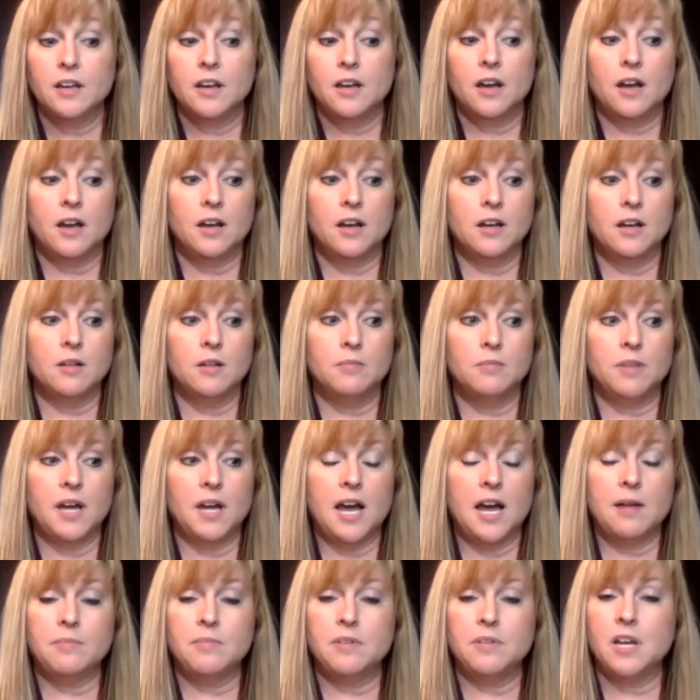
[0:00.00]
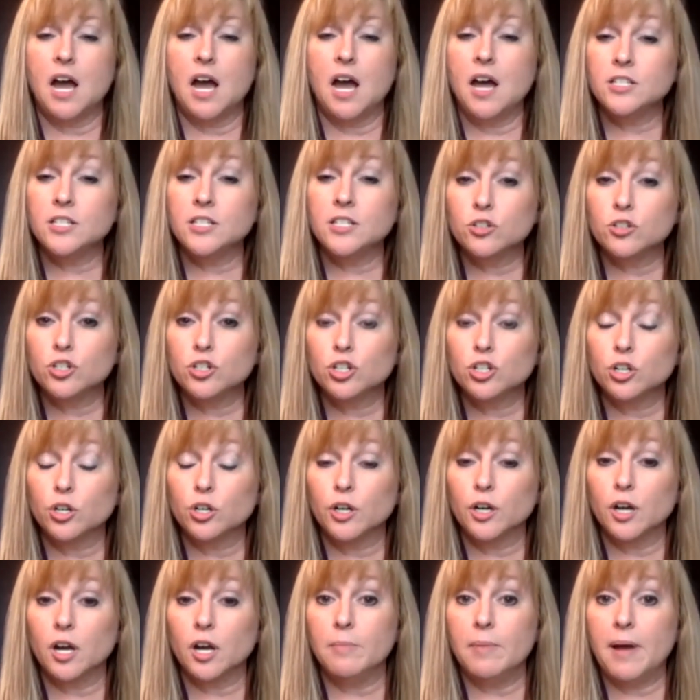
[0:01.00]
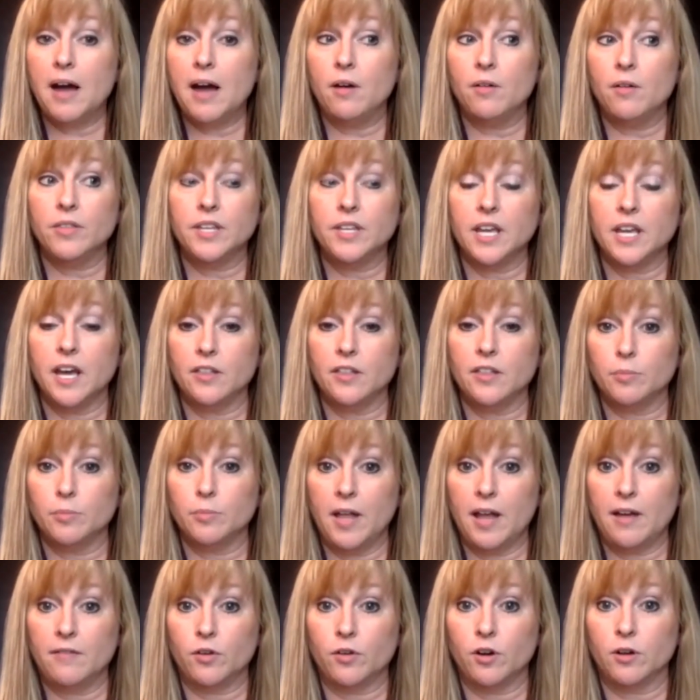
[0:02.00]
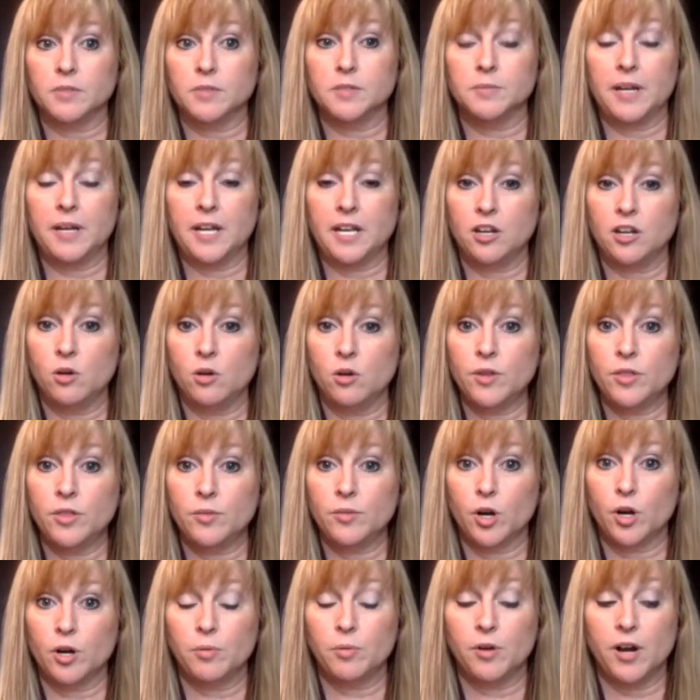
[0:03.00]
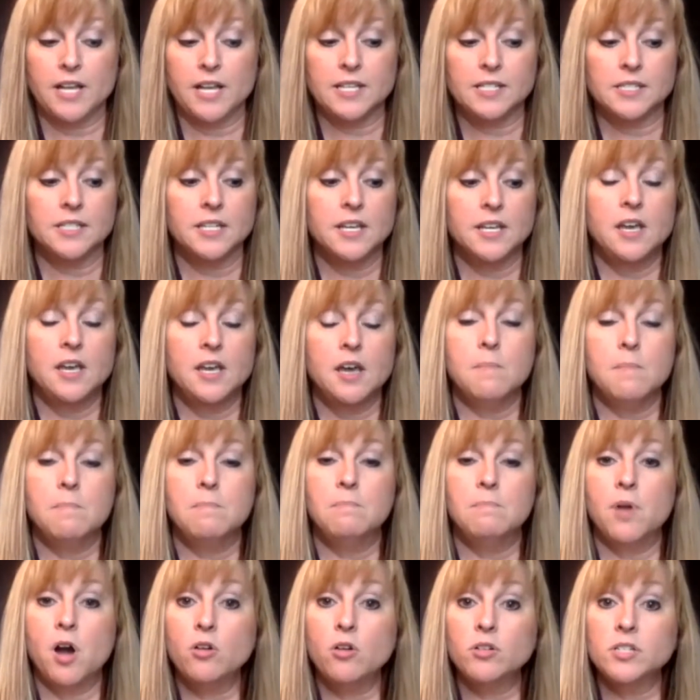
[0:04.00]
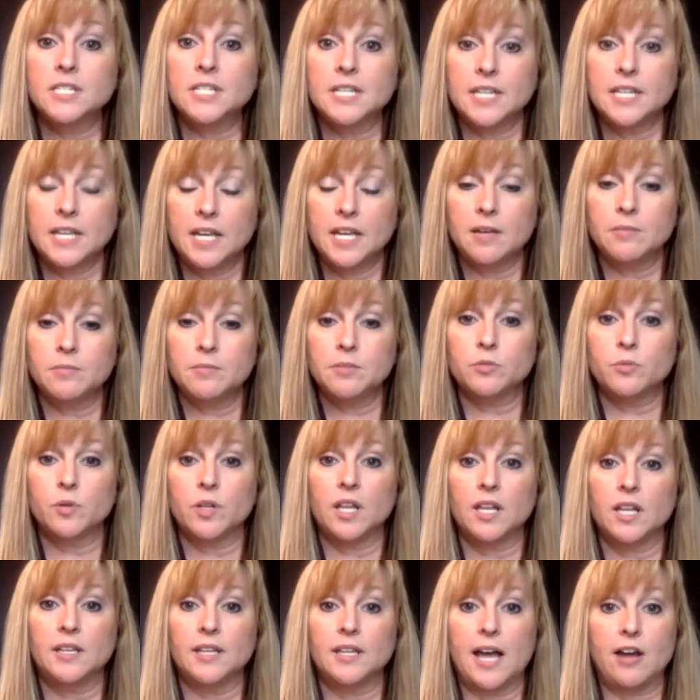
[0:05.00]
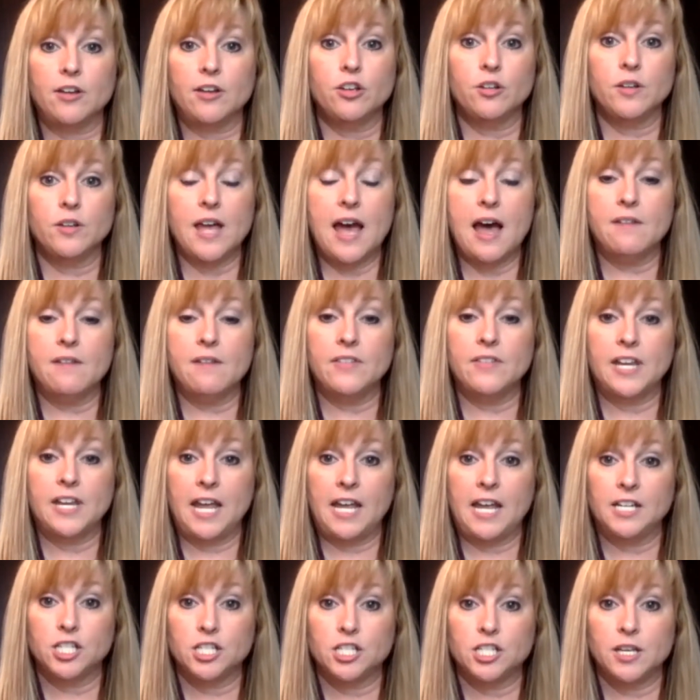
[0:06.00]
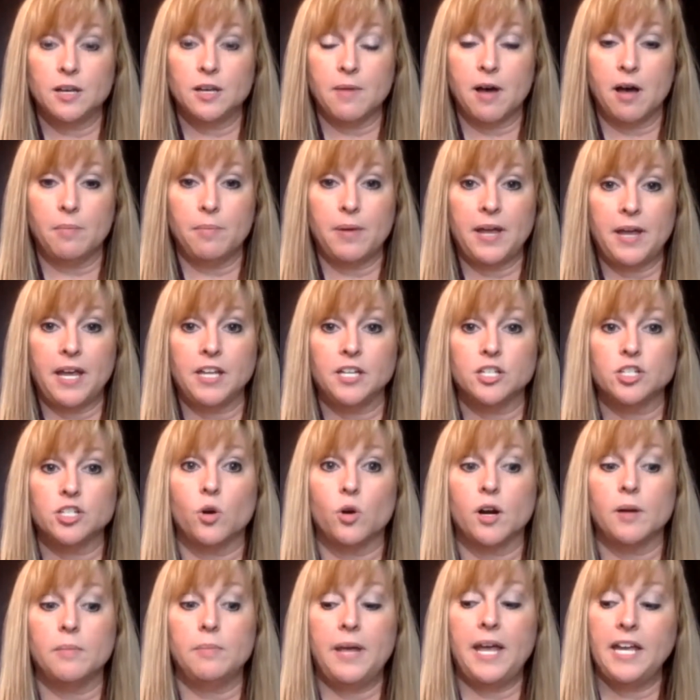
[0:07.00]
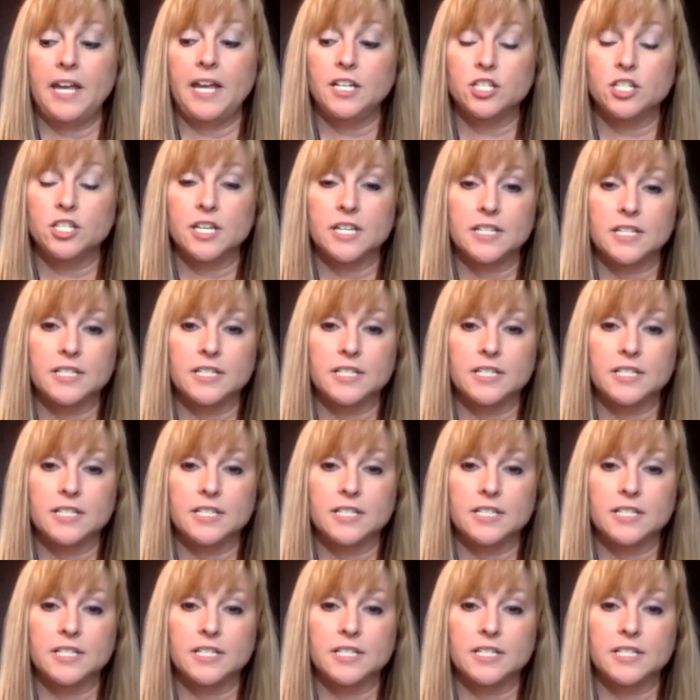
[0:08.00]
I'm not so sure about the other platforms, but I know with WordPress, most themes will allow you to have an HTML page or a page that